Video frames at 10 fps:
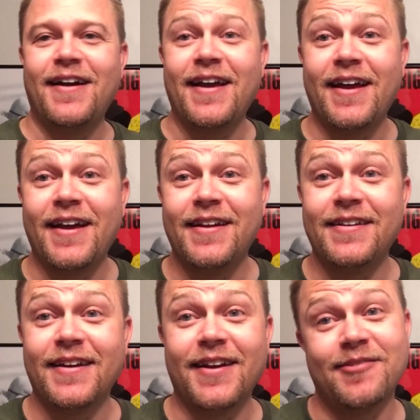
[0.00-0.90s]

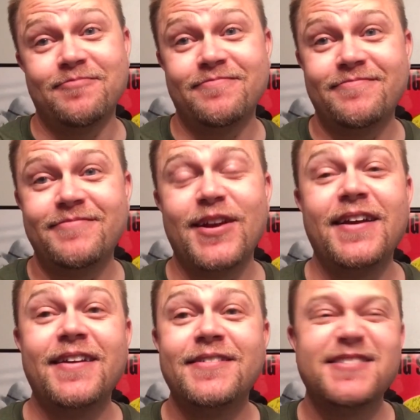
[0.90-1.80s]
And
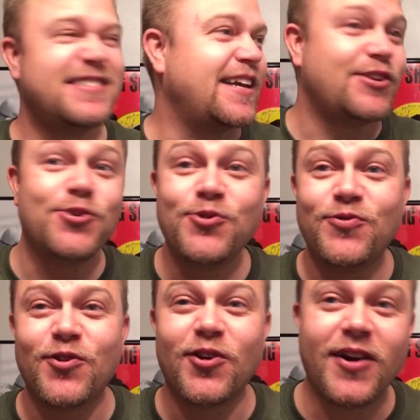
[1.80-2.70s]
stay
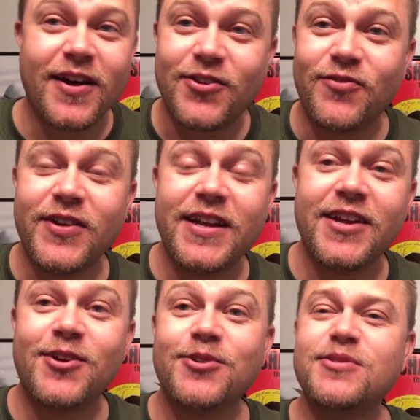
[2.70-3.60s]
tuned for other
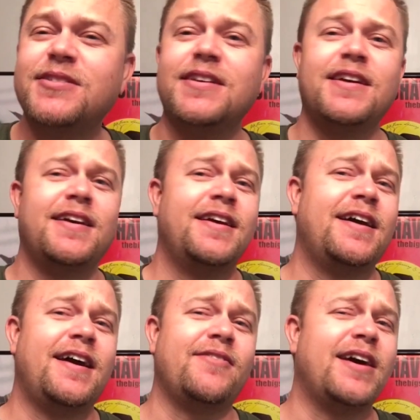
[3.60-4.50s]
videos.
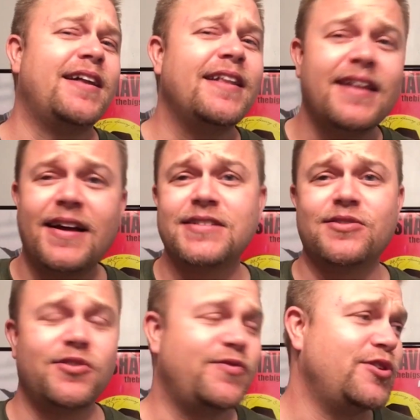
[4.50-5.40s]
I've got lots
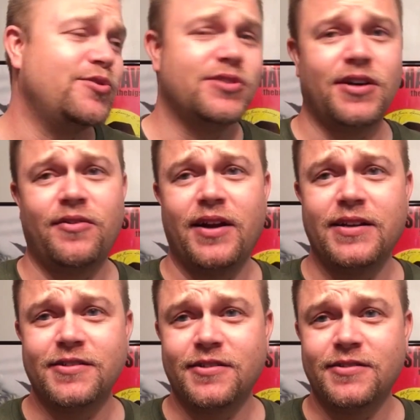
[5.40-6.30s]
of reviews on
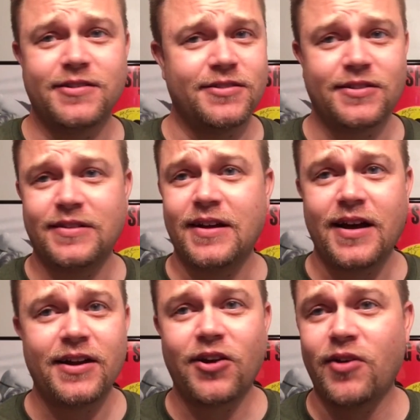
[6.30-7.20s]
razors. There's a
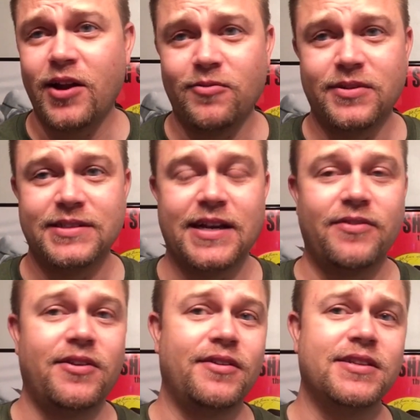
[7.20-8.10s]
lot of great ones
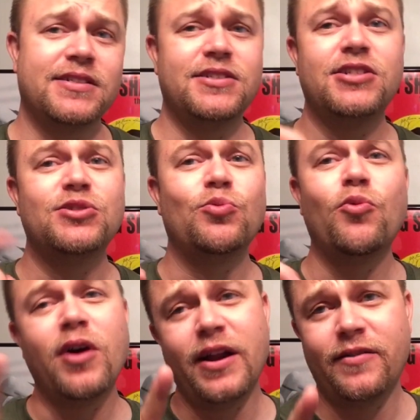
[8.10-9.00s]
out there. This is just
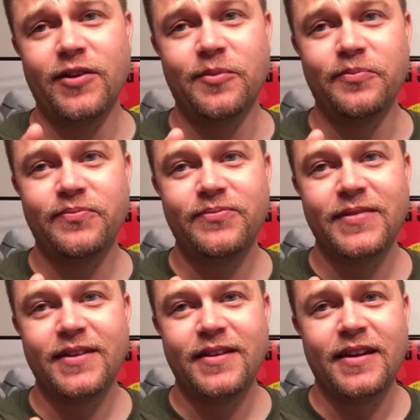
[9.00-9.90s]
one of them.
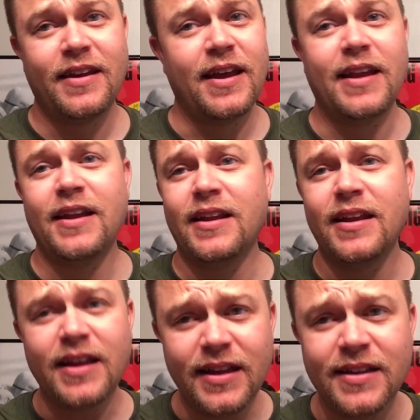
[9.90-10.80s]
And it
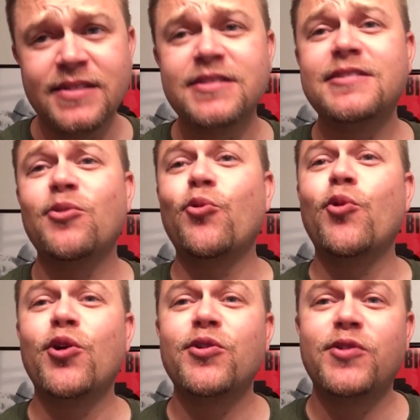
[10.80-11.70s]
is
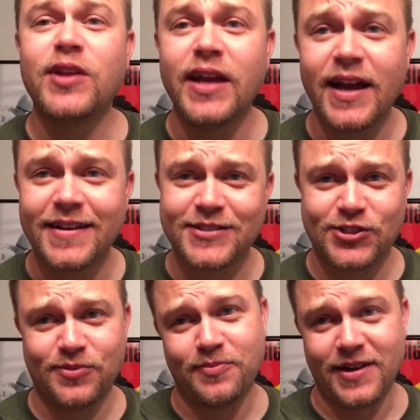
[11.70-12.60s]
worth the
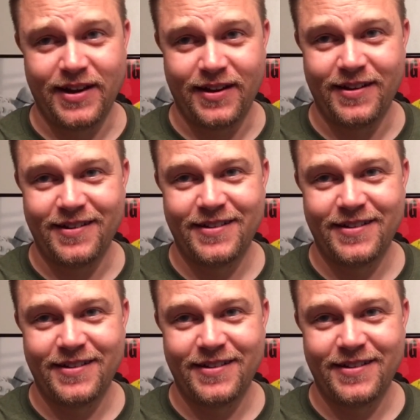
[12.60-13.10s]
extra money